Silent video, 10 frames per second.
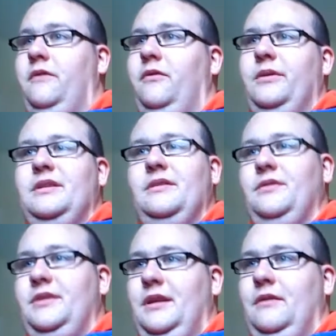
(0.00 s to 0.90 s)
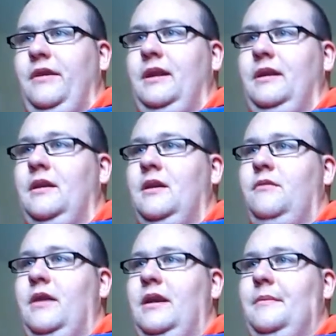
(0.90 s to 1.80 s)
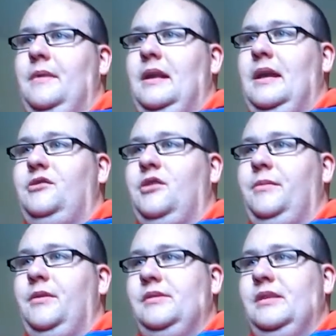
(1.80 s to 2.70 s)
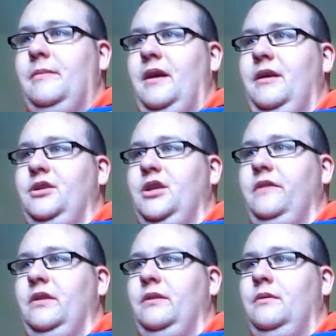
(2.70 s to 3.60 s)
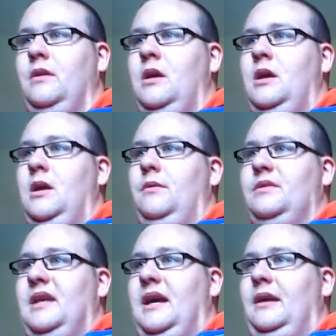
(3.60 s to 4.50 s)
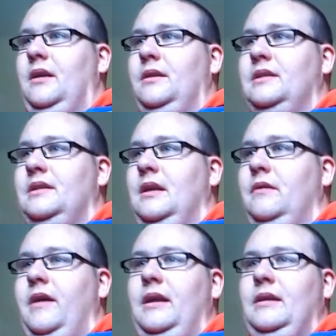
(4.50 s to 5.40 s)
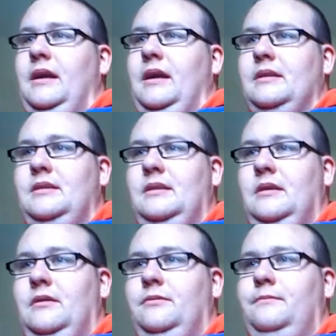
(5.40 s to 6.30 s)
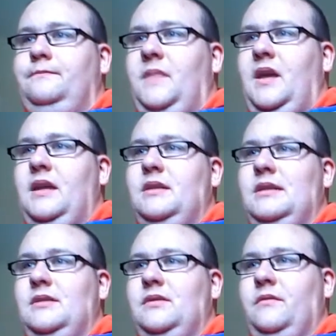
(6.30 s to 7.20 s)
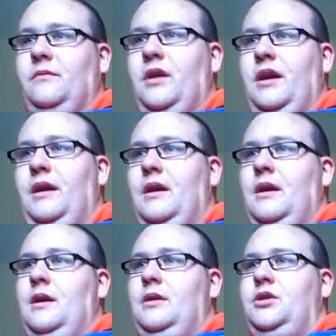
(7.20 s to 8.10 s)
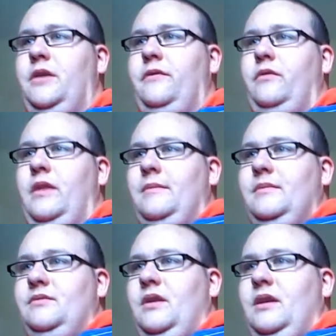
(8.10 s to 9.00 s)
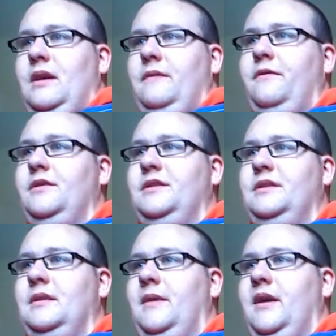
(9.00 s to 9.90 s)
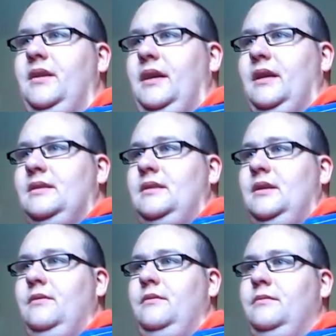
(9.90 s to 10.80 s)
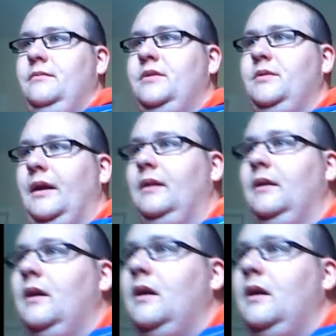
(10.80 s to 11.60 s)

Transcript: travel into the steel railing. Rey and went leg drop using the barrier. Chavo and was hanging on the steel railing. That gets two. Head scissors from Rey. Travel Rams Rey head first into the barrier and gets two. Swinging